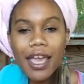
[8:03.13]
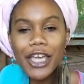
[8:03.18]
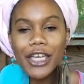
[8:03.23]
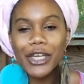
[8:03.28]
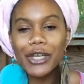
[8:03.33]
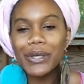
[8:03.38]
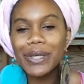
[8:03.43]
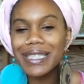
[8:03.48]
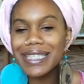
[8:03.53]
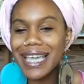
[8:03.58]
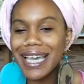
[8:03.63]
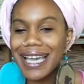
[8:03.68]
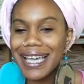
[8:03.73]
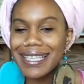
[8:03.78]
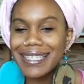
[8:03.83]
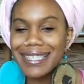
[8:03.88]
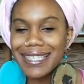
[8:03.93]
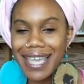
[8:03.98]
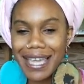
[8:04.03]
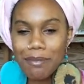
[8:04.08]
You know, because like
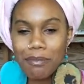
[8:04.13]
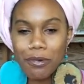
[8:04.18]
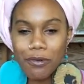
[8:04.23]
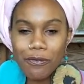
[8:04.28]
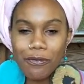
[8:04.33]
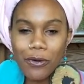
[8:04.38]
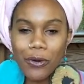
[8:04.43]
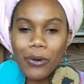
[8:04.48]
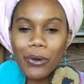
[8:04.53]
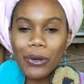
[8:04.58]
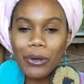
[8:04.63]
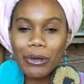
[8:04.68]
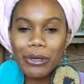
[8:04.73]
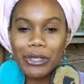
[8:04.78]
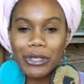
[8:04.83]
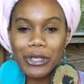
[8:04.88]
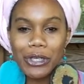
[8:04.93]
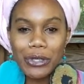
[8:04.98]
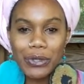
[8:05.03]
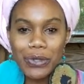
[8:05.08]
I said before,
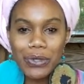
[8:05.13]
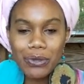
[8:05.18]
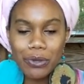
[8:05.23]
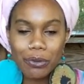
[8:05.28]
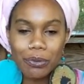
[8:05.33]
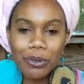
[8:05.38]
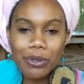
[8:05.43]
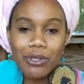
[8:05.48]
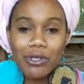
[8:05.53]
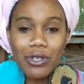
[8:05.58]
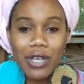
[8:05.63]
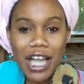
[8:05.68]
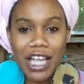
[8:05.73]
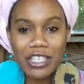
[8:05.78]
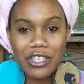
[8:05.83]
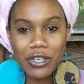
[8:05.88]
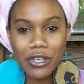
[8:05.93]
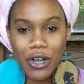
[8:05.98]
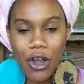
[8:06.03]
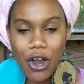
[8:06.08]
you know, Scorpios, you
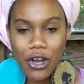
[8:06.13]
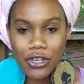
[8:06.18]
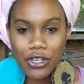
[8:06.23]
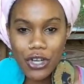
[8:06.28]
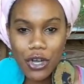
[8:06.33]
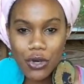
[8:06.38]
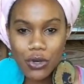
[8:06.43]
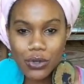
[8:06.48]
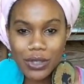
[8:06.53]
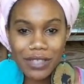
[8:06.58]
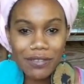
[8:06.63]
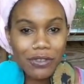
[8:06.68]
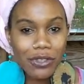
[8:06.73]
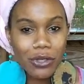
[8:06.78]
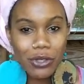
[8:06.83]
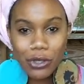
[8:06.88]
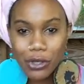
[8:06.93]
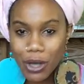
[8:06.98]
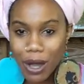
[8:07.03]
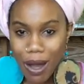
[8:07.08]
guys are known, even
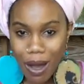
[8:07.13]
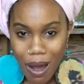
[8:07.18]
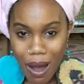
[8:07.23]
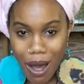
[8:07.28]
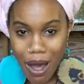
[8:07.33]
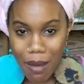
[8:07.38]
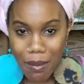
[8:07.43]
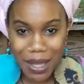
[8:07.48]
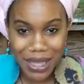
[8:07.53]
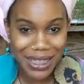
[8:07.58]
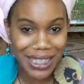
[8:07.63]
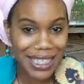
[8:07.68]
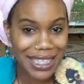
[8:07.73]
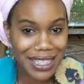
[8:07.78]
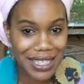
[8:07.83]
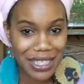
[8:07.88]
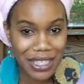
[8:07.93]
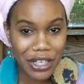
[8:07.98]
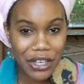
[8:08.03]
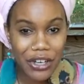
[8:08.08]
though you're calm on the
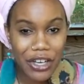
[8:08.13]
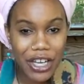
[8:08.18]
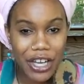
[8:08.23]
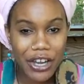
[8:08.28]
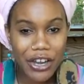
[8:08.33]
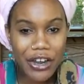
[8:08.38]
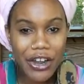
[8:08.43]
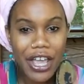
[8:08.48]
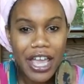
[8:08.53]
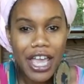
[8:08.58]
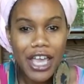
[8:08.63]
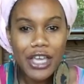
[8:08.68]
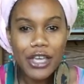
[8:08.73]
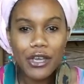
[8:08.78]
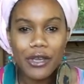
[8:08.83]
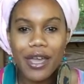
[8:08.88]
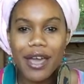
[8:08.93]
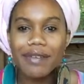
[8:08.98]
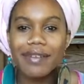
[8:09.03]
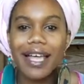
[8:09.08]
exterior,
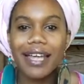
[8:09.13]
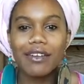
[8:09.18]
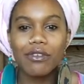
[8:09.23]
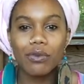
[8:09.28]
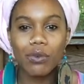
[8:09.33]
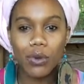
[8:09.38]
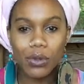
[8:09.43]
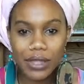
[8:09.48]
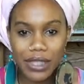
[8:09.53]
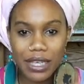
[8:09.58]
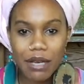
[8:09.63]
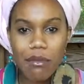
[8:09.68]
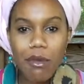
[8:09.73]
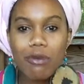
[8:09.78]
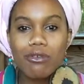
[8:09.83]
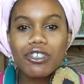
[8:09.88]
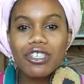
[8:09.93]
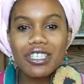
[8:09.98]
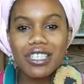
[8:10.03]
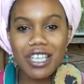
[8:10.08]
you have a lot of rolling
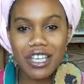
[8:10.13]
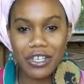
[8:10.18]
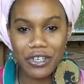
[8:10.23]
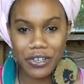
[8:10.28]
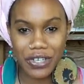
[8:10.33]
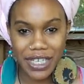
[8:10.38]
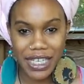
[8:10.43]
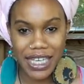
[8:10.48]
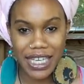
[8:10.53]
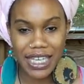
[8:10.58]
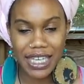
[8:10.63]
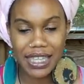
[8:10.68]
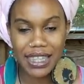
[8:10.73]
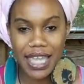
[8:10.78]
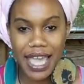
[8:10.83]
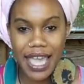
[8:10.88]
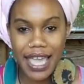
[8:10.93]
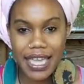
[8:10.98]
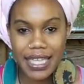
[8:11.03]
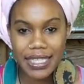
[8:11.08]
emotions underneath,
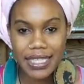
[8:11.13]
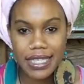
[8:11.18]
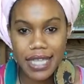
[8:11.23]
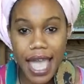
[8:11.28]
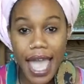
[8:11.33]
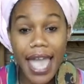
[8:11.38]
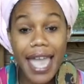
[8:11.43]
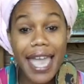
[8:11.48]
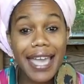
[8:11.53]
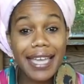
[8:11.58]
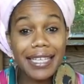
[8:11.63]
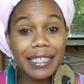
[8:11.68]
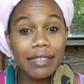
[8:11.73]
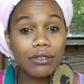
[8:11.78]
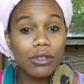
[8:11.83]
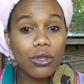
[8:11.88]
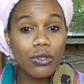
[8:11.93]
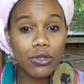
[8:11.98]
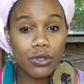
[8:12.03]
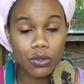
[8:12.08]
and
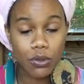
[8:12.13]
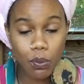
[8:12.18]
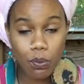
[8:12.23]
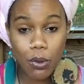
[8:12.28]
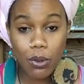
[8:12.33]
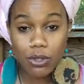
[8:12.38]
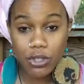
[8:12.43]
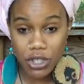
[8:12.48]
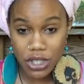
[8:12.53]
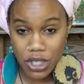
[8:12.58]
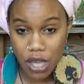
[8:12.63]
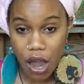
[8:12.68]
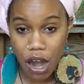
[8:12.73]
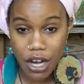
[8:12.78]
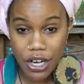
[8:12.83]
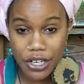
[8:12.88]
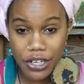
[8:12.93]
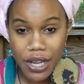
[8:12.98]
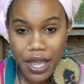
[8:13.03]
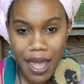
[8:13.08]
if those emotions
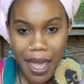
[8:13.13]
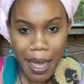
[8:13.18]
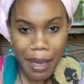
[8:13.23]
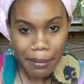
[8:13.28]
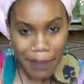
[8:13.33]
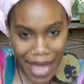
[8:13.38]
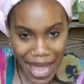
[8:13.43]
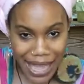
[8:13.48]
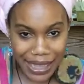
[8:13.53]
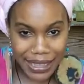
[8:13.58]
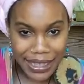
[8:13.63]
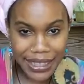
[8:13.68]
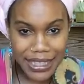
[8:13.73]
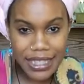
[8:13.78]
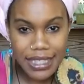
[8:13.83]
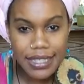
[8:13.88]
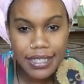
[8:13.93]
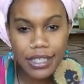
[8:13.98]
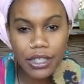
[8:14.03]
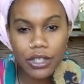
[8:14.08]
aren't
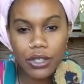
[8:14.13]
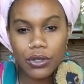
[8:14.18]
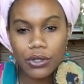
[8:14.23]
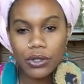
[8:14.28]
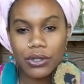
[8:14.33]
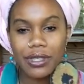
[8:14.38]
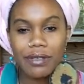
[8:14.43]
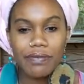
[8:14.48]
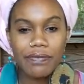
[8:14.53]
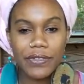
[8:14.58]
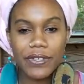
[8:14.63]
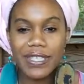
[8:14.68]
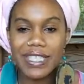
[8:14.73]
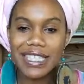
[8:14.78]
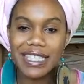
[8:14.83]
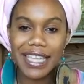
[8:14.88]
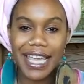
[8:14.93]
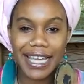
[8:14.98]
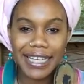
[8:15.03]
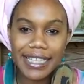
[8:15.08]
balanced, you know, you can feel
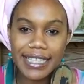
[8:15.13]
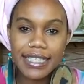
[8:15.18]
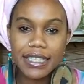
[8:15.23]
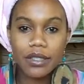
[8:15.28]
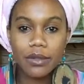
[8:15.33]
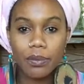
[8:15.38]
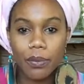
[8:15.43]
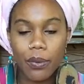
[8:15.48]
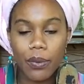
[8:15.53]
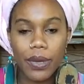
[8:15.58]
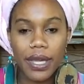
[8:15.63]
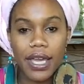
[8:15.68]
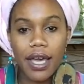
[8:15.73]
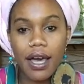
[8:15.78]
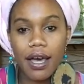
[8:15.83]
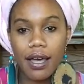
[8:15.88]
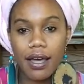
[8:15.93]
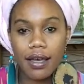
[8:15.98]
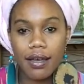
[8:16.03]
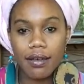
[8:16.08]
slighted to the point
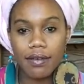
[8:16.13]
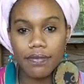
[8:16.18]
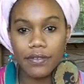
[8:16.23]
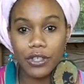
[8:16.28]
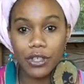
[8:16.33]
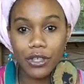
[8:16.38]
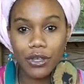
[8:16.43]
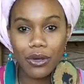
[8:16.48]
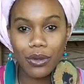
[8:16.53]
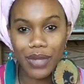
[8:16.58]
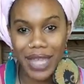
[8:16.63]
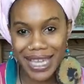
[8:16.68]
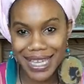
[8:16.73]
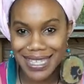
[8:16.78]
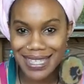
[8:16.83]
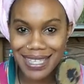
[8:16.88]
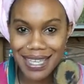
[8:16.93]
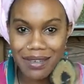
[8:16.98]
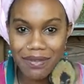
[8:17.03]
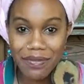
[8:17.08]
of, you know, like
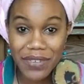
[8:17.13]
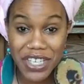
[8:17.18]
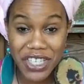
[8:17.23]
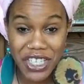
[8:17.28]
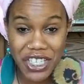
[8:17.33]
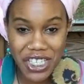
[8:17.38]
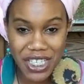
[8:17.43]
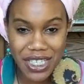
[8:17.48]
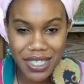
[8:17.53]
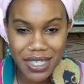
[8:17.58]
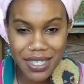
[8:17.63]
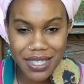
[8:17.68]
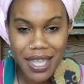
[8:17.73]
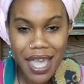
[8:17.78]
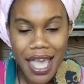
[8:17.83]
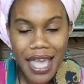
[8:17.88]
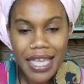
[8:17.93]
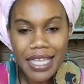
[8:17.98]
I said, vengeance.